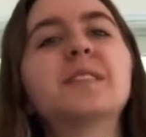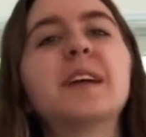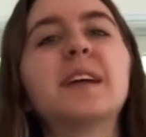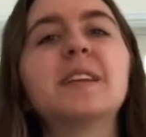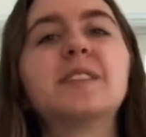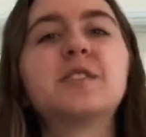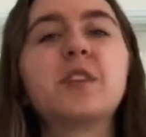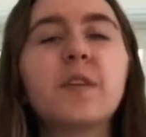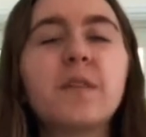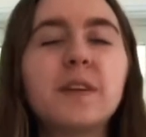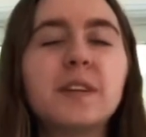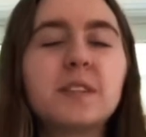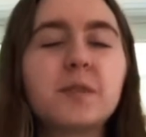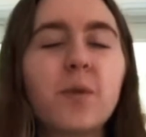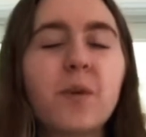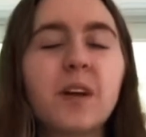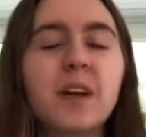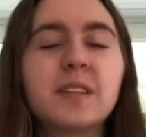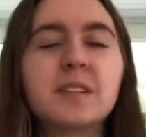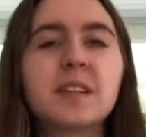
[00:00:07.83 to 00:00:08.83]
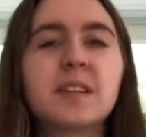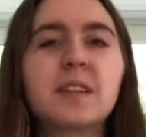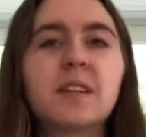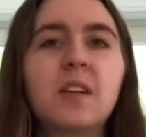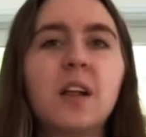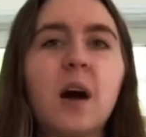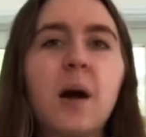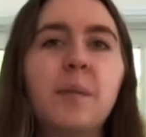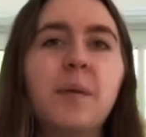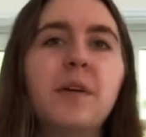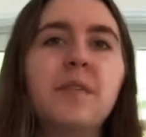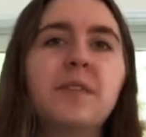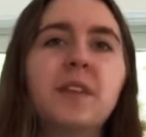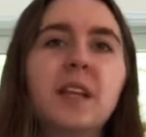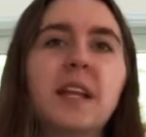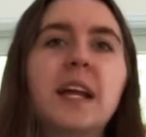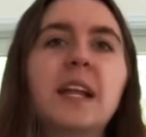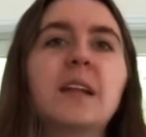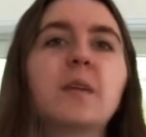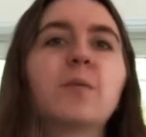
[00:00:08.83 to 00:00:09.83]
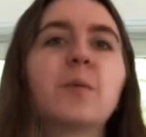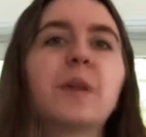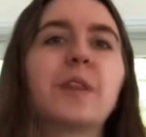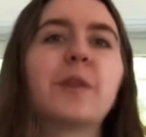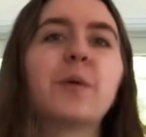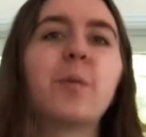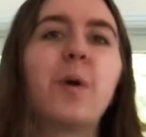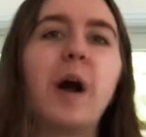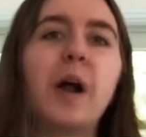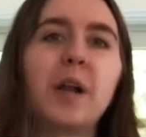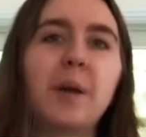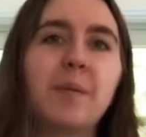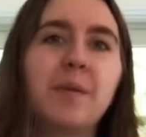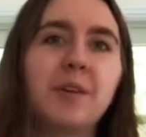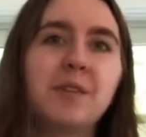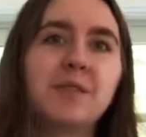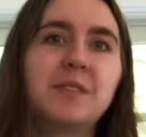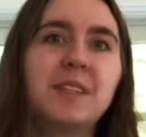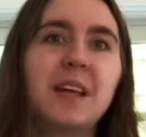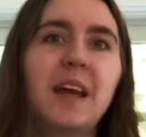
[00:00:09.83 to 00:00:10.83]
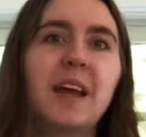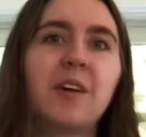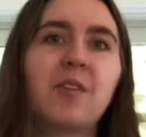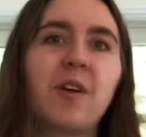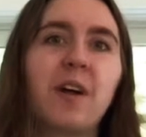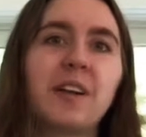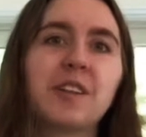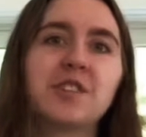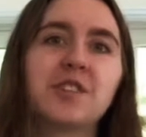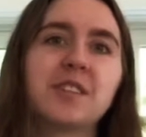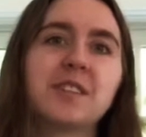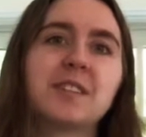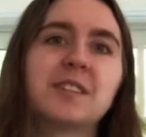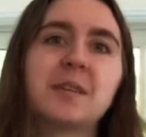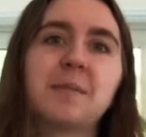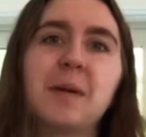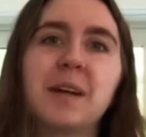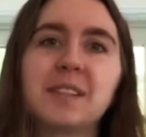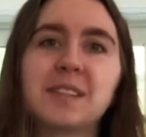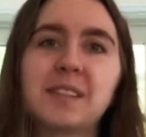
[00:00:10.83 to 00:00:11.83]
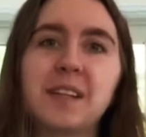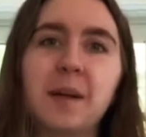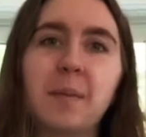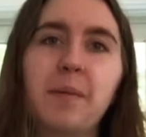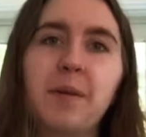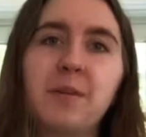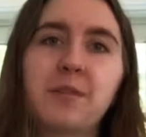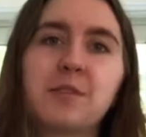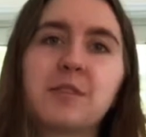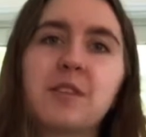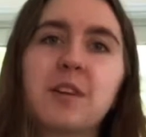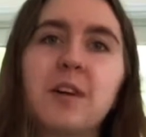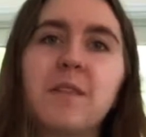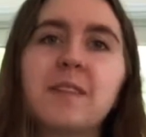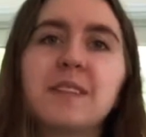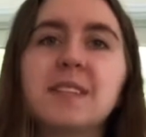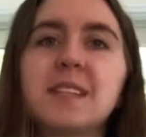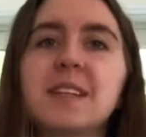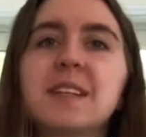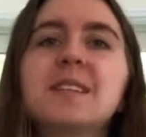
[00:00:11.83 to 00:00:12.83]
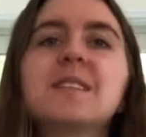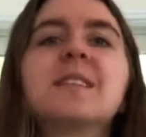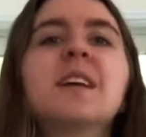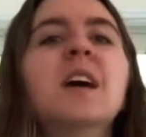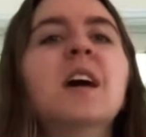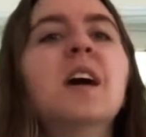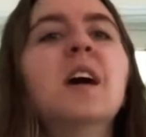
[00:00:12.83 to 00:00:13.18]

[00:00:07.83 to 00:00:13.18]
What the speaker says: a service-oriented club affiliated with the YWCA Greenwich's Domestic Abuse Services.